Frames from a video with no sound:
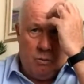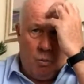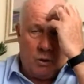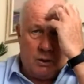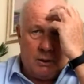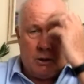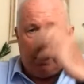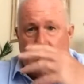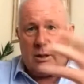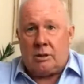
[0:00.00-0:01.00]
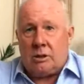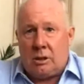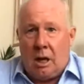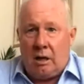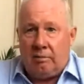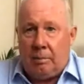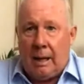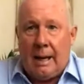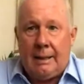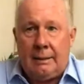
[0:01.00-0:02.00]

wanted to change the style of play.